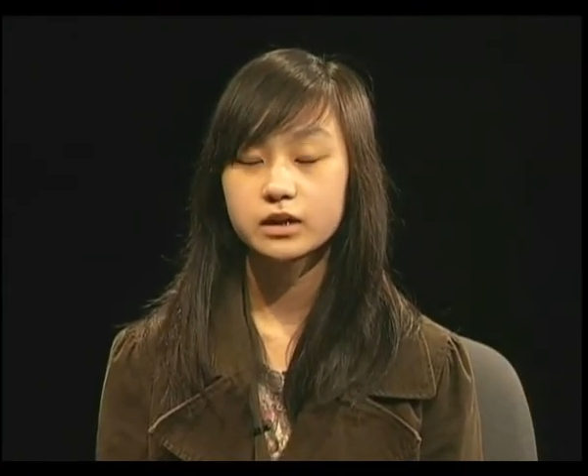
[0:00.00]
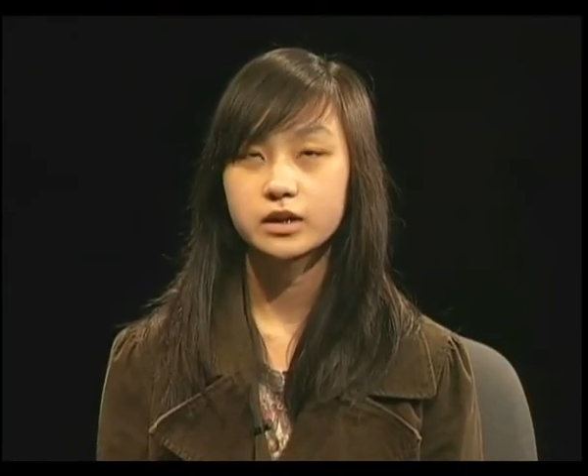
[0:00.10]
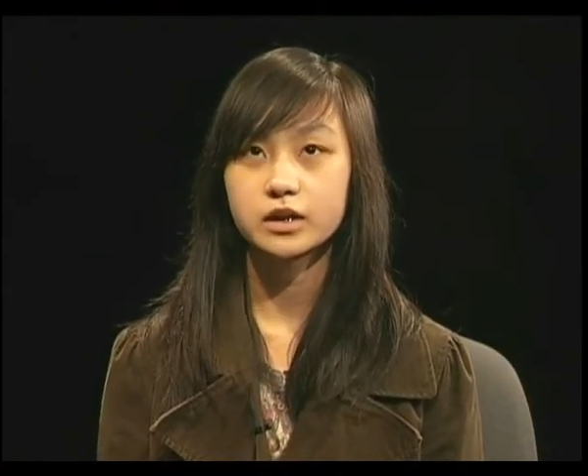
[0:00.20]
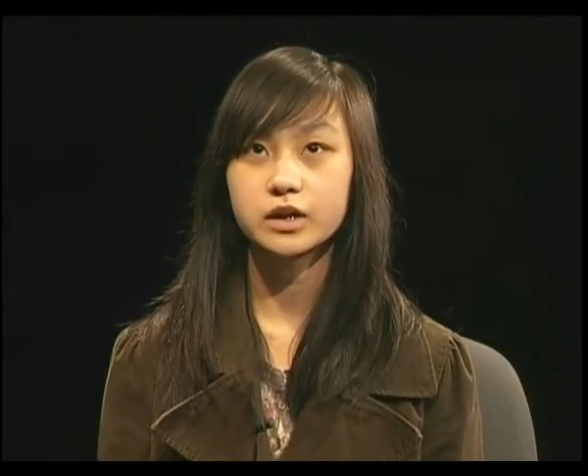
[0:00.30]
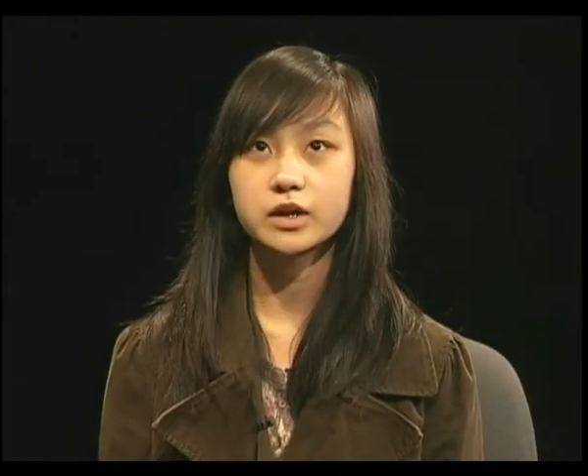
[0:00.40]

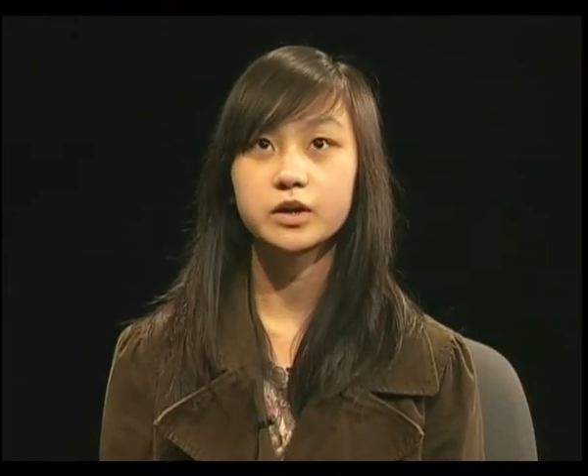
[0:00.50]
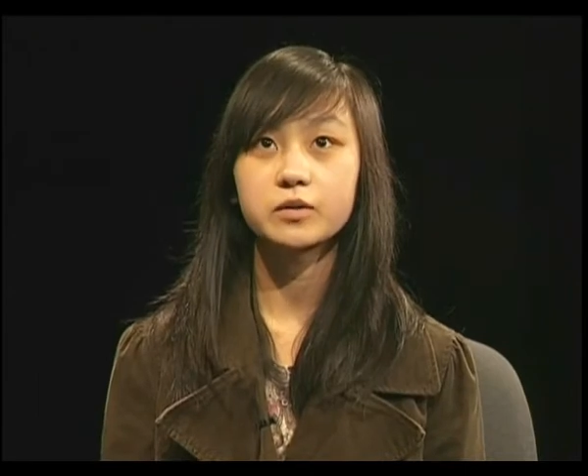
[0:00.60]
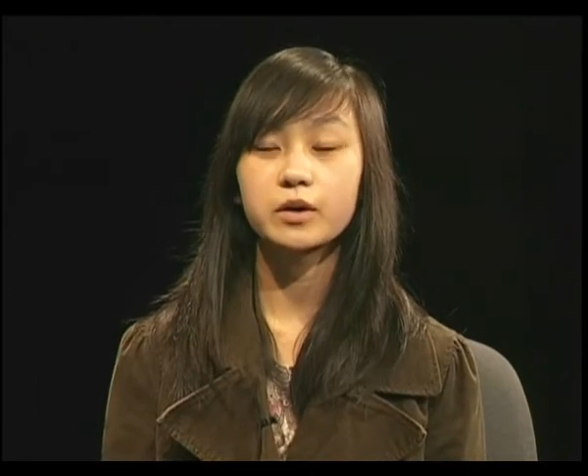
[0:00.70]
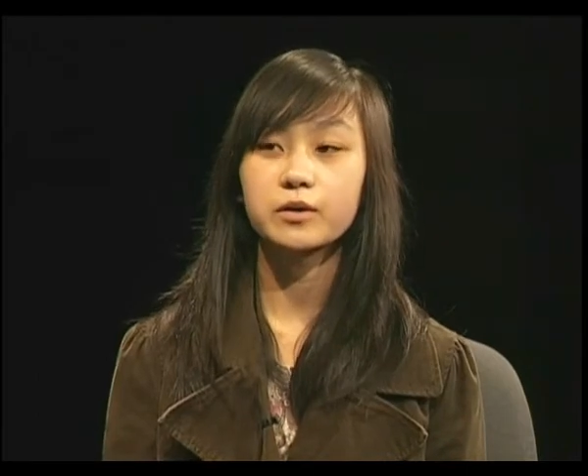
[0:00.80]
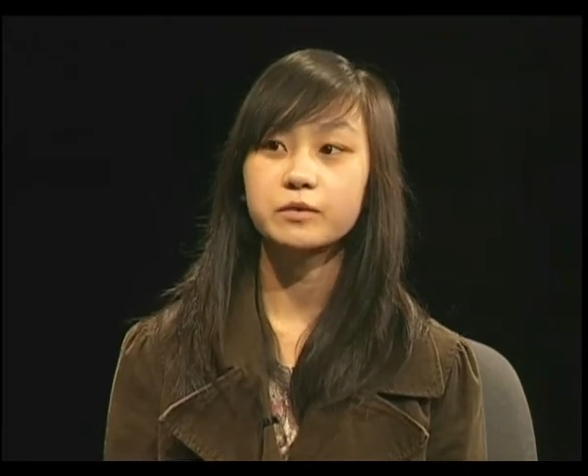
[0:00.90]
the
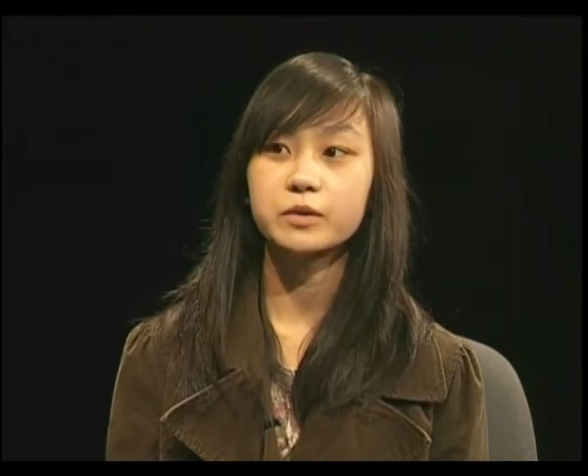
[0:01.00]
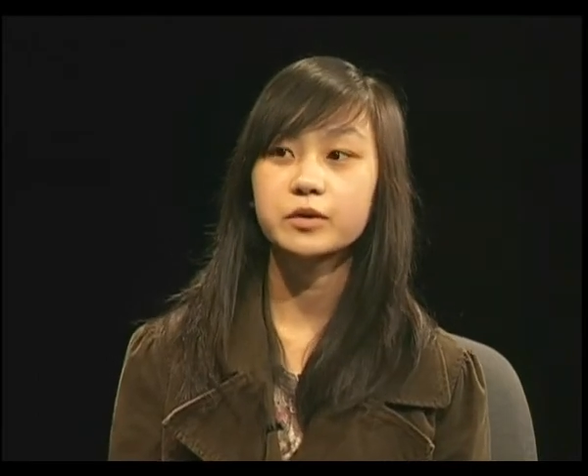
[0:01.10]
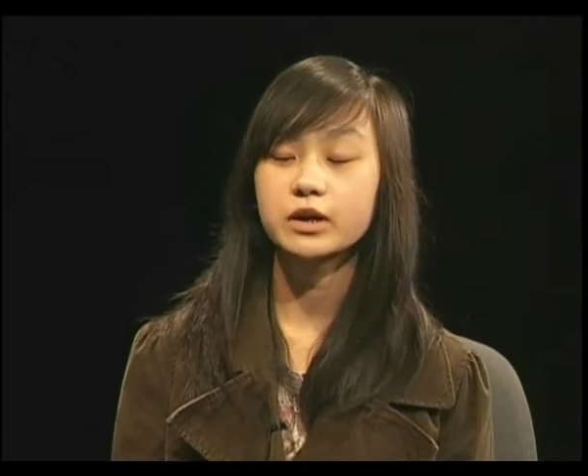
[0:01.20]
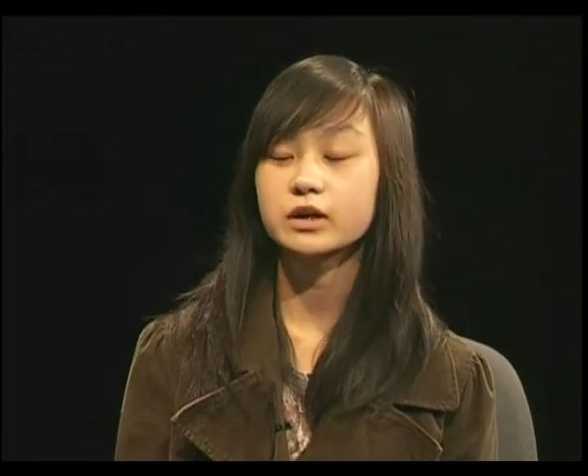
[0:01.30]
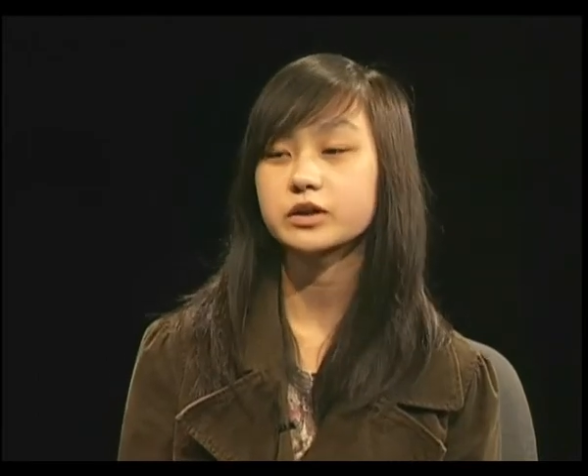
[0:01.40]
growing
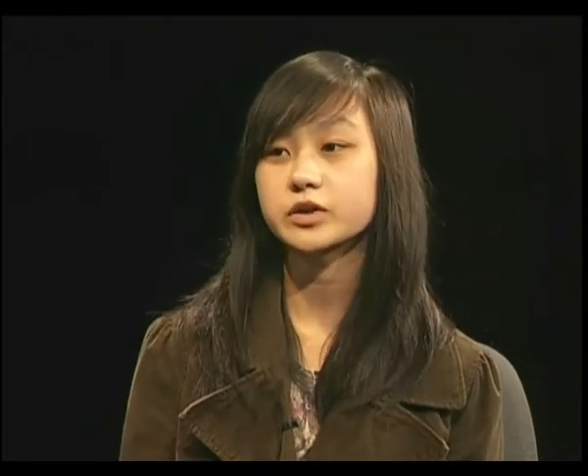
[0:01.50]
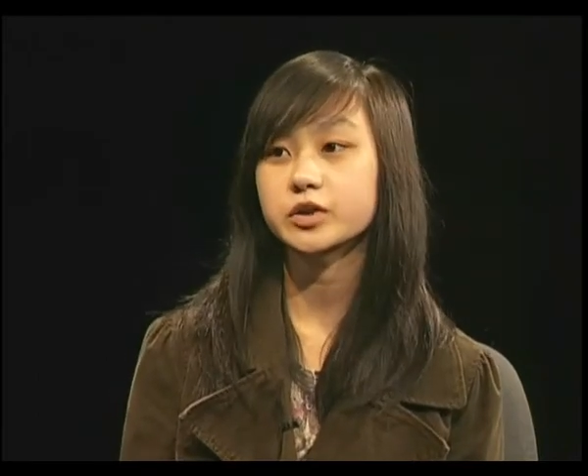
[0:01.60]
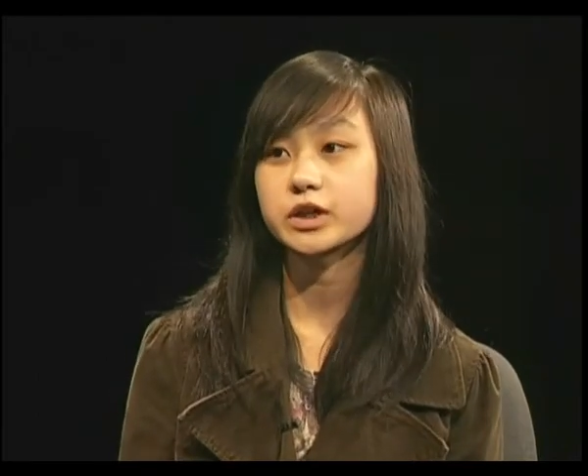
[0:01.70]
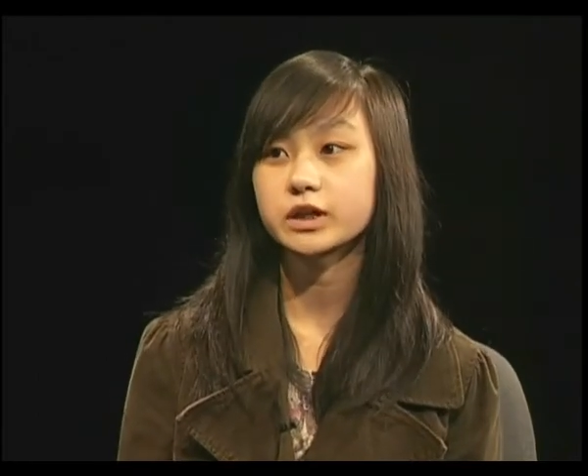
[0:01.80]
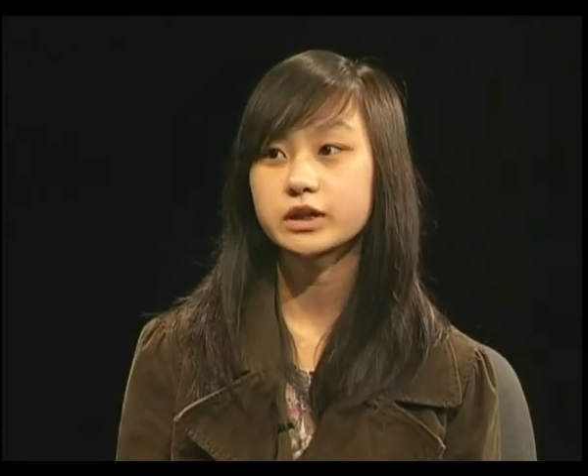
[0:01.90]
beauty
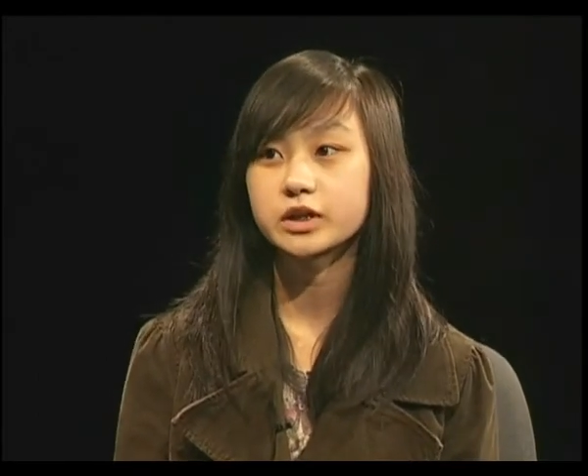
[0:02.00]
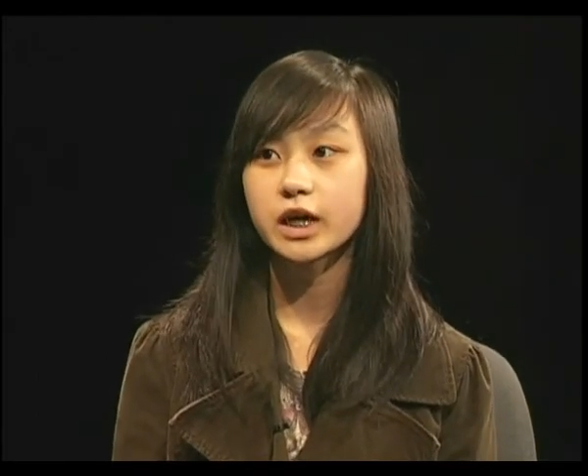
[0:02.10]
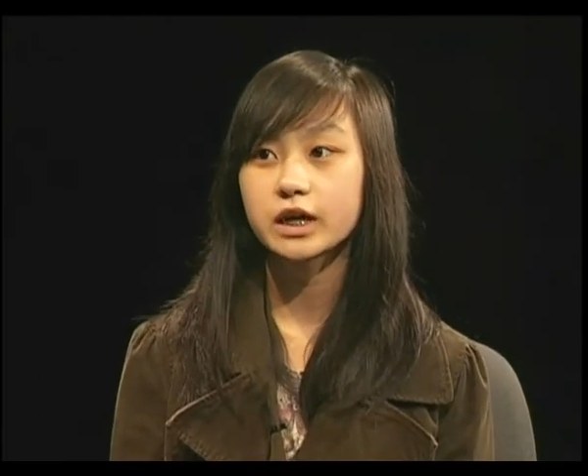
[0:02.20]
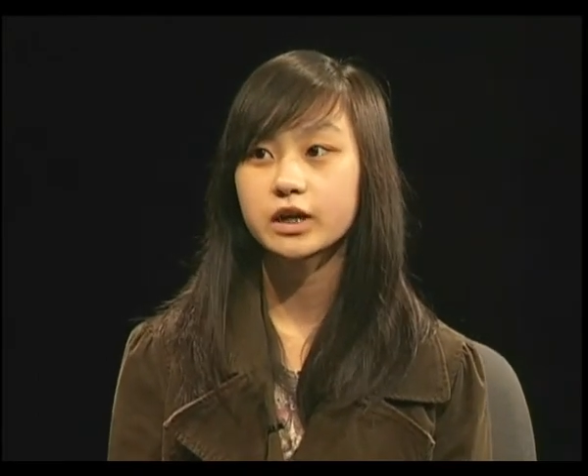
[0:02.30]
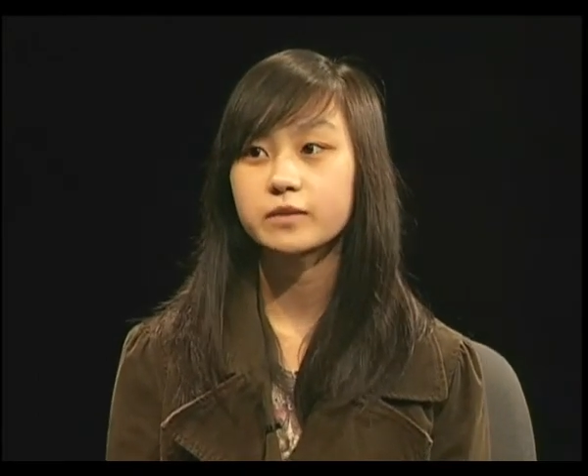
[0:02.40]
industry in
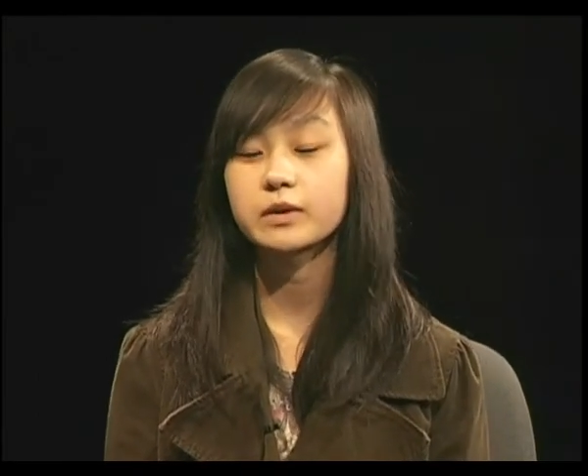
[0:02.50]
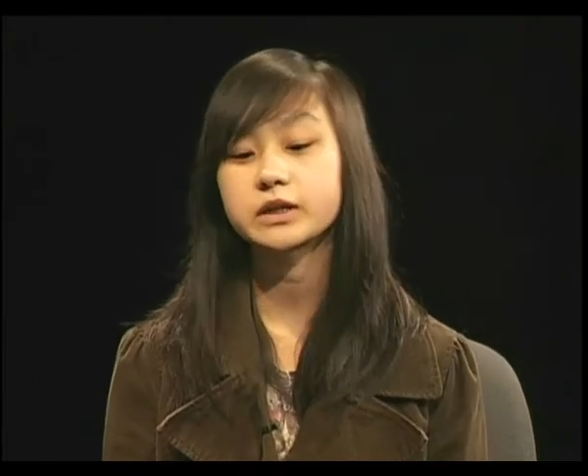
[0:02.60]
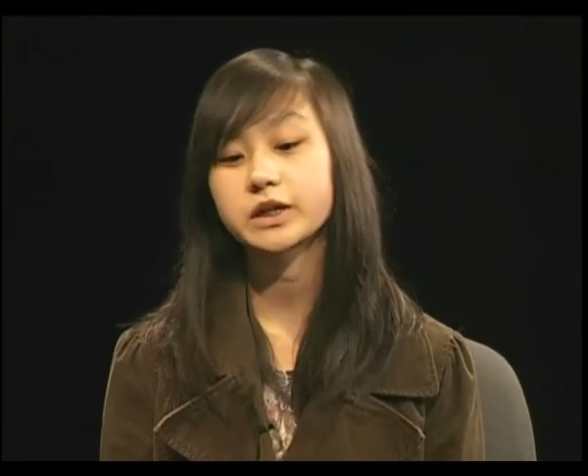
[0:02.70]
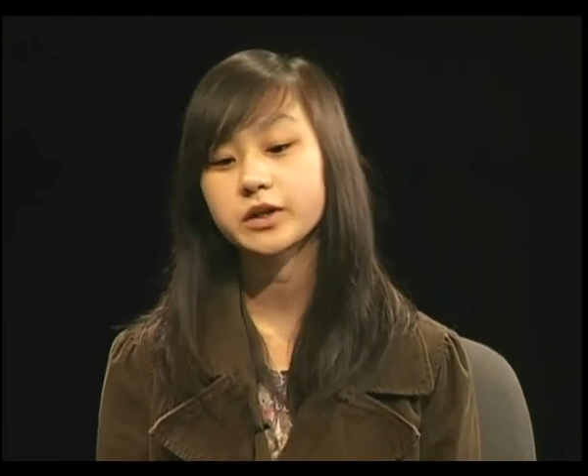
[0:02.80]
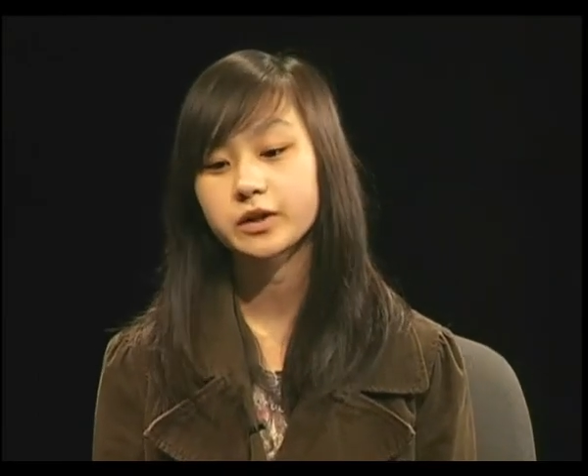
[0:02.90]
China,
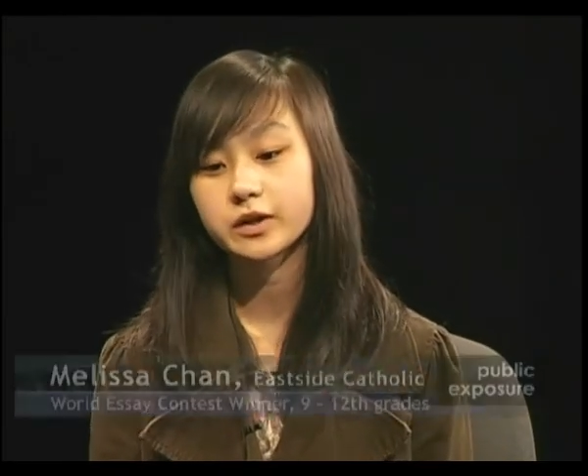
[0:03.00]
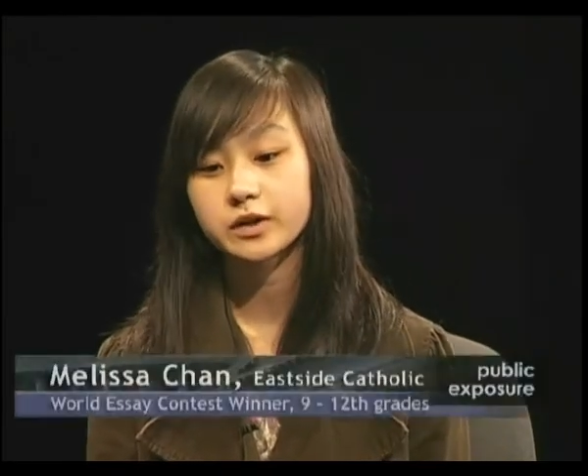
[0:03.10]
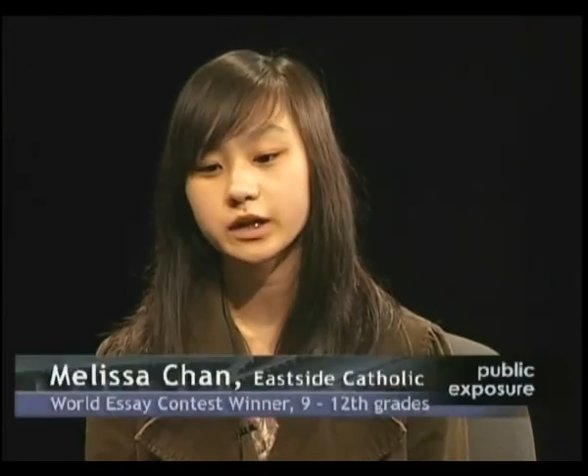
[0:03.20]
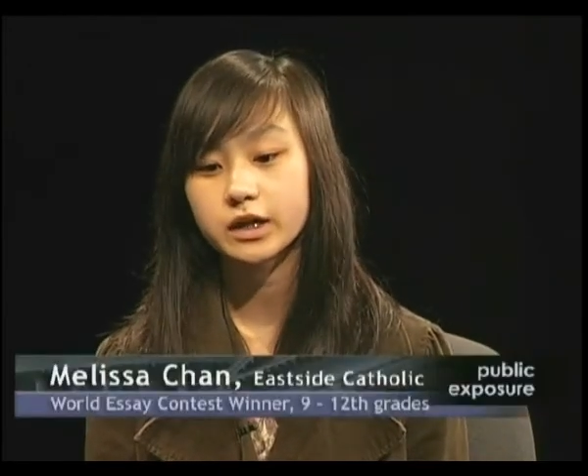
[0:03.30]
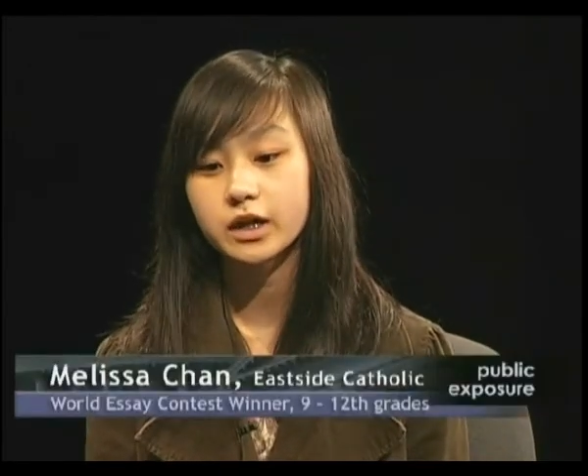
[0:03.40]

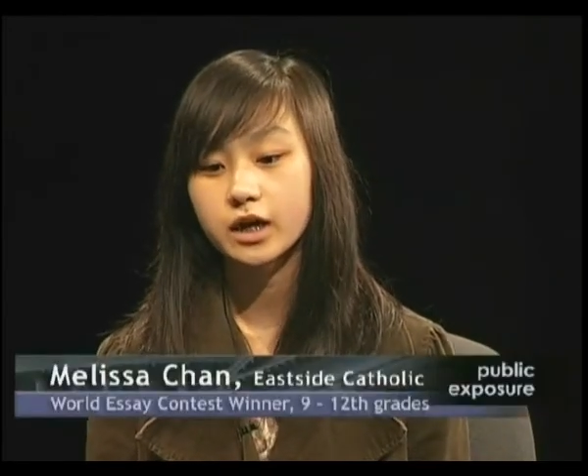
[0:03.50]
particularly